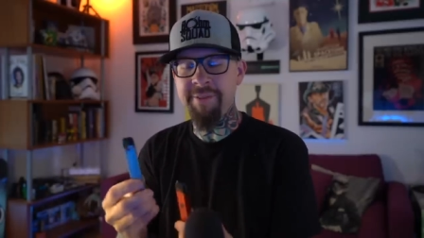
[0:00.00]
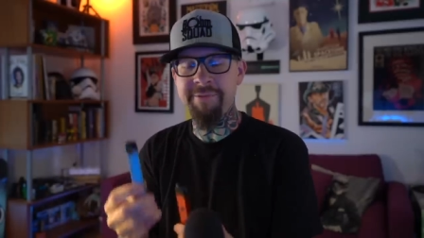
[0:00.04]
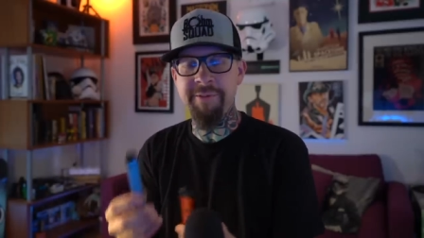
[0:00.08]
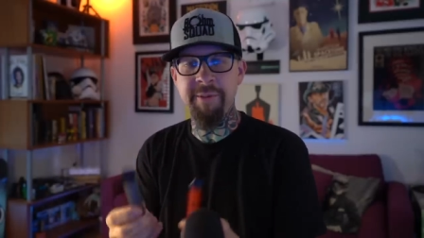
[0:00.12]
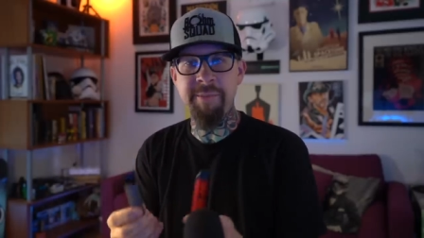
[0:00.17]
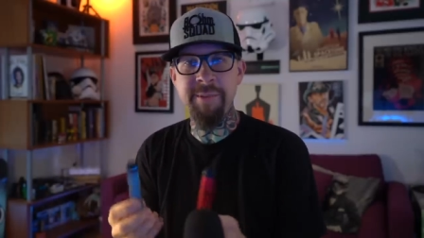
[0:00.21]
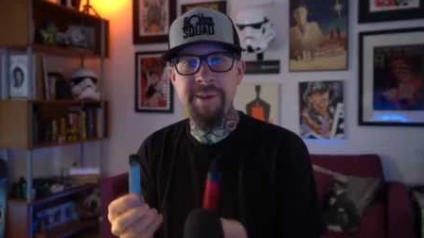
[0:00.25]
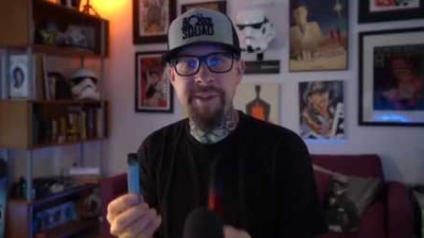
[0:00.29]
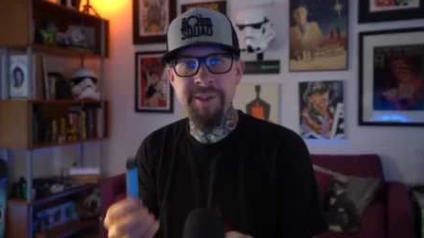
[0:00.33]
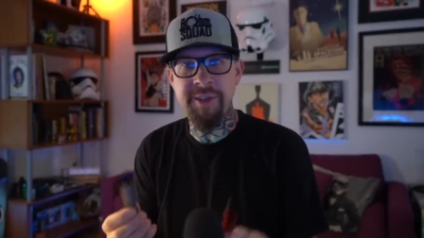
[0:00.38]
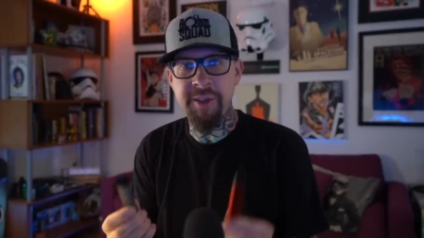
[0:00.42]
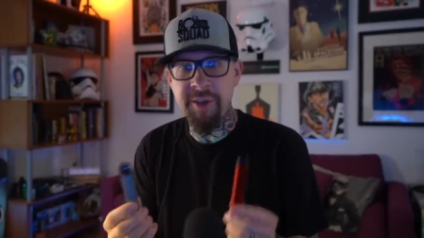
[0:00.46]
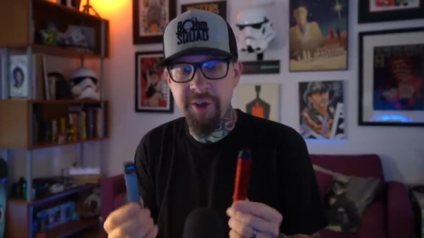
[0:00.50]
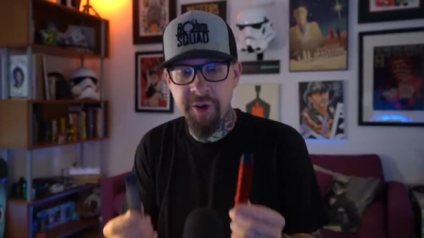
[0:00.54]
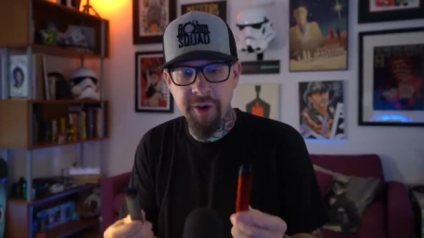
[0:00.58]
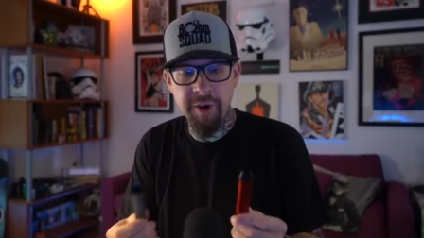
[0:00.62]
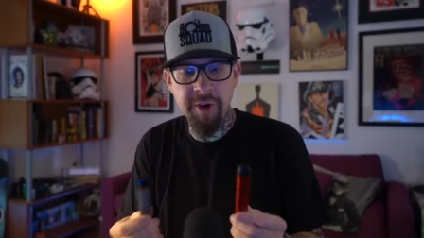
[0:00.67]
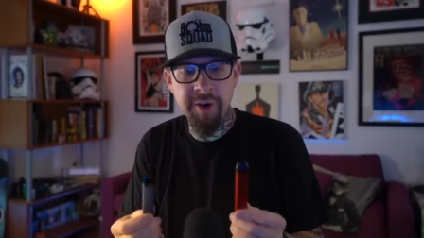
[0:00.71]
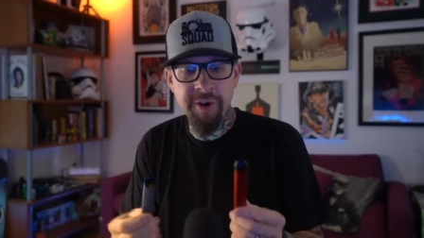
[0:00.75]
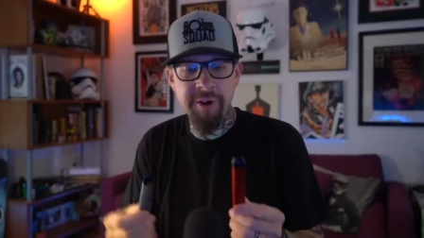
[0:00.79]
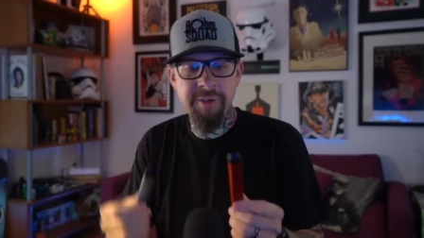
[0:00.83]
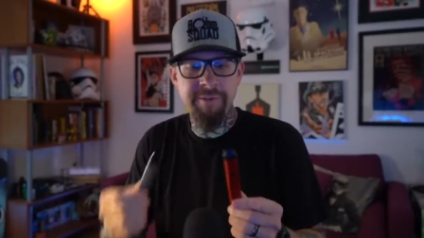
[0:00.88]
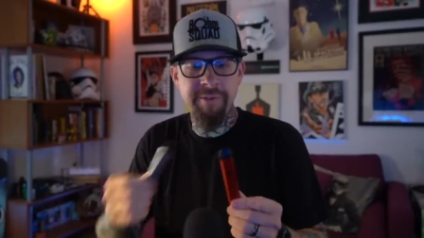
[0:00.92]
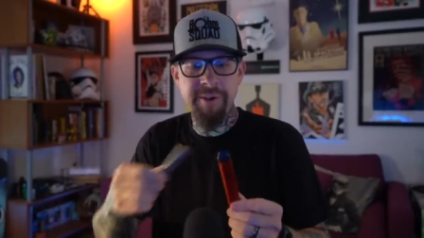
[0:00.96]
from this
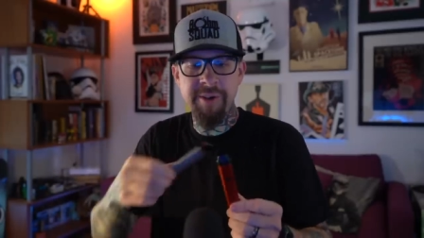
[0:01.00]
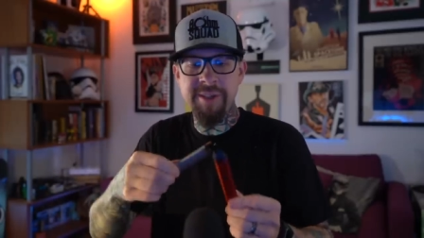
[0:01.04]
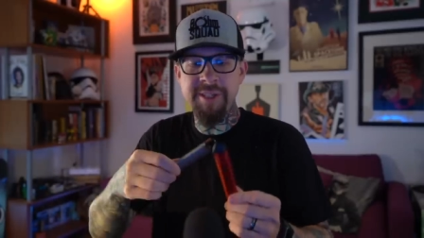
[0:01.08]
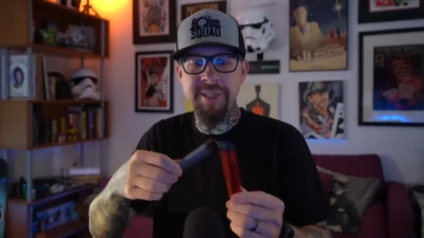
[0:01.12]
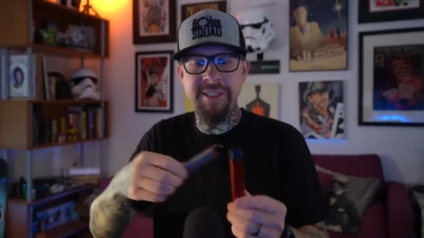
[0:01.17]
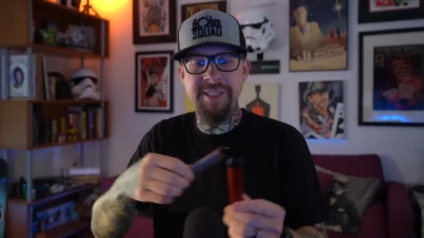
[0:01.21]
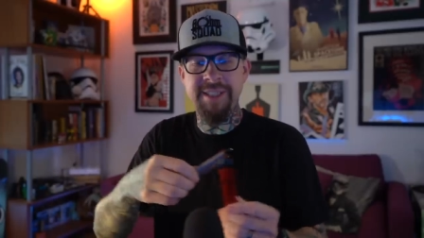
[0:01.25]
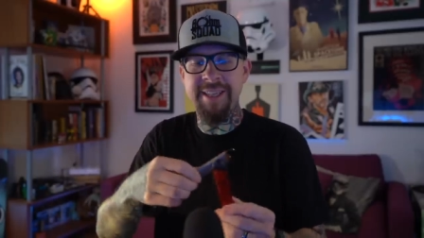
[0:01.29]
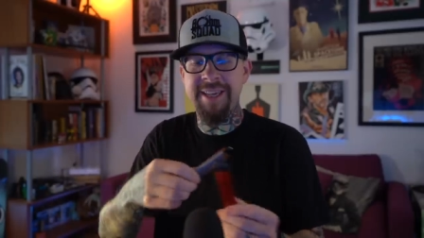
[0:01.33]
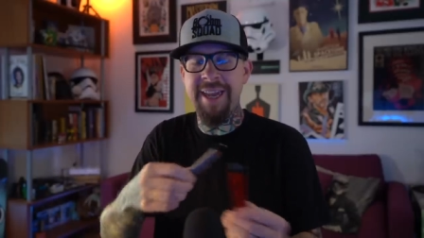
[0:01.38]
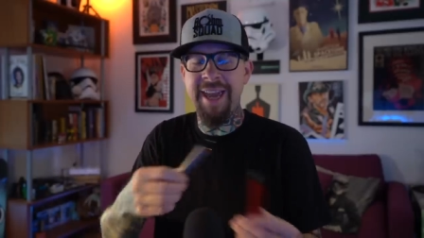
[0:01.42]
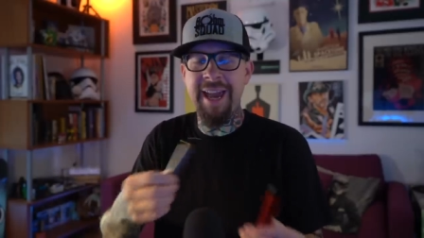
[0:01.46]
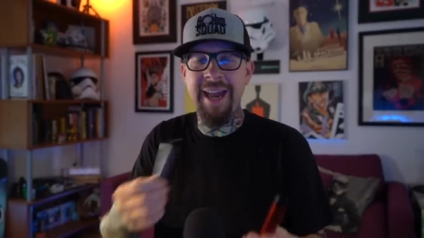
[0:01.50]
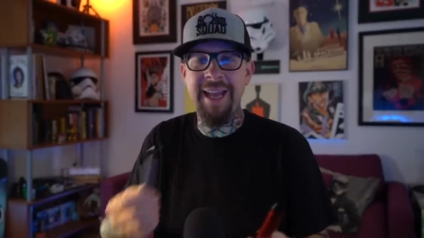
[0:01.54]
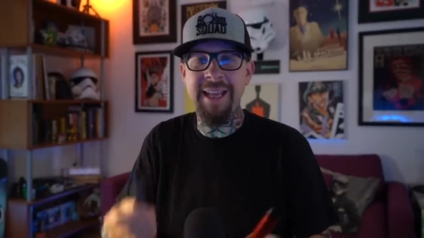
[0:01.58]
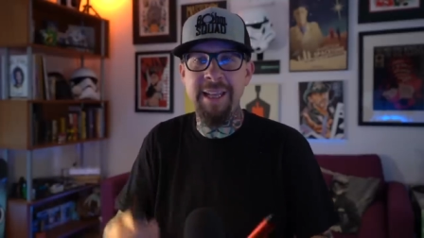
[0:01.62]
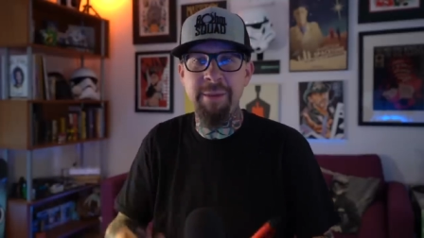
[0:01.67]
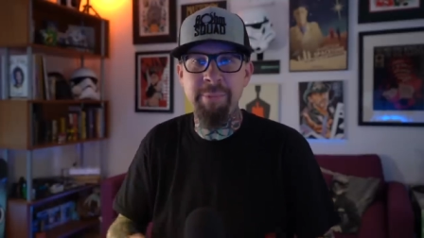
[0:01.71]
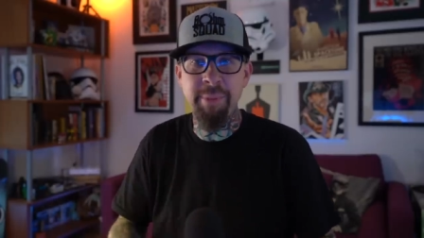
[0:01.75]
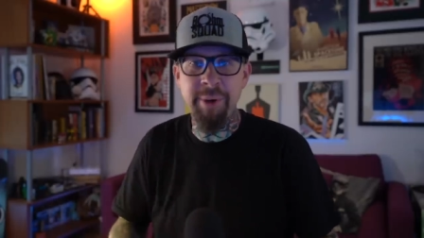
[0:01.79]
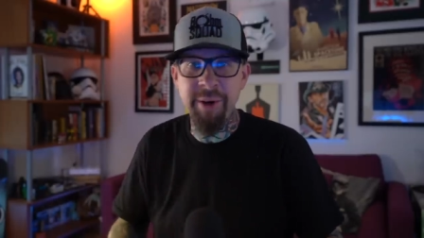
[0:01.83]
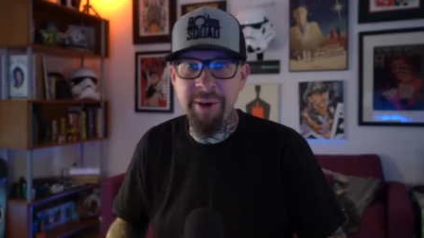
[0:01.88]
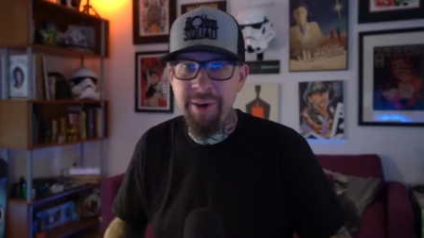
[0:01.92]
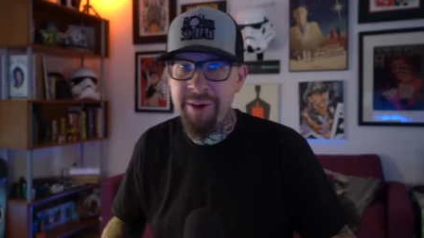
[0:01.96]
Yearn versus the
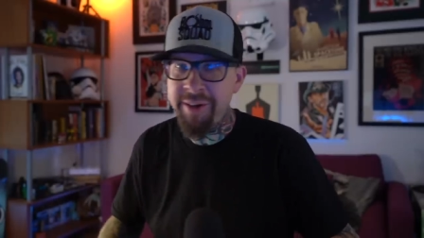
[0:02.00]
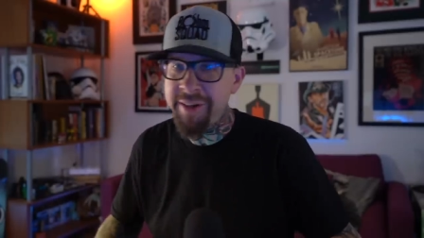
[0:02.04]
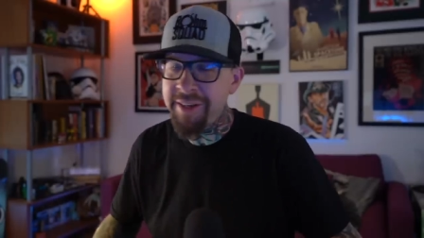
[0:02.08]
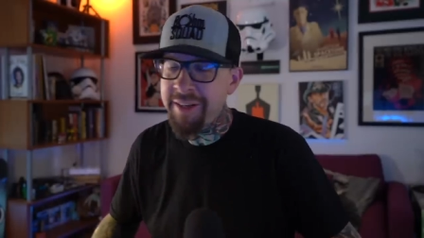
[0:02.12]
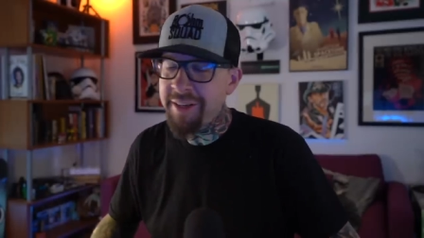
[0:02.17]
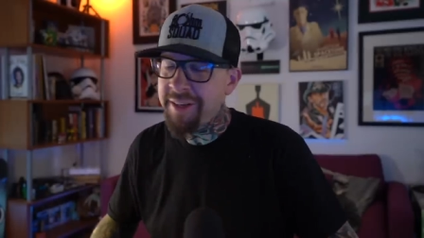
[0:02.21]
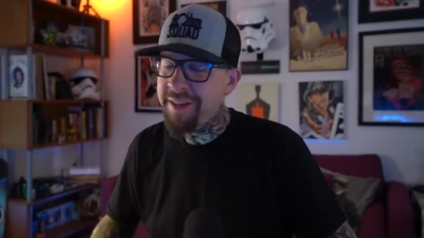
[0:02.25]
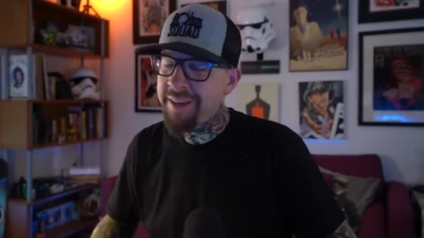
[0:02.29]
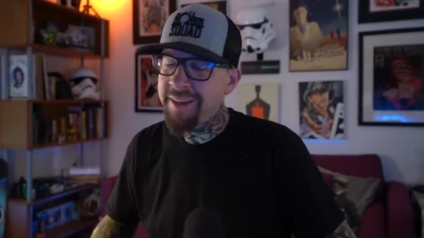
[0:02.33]
Caliburn,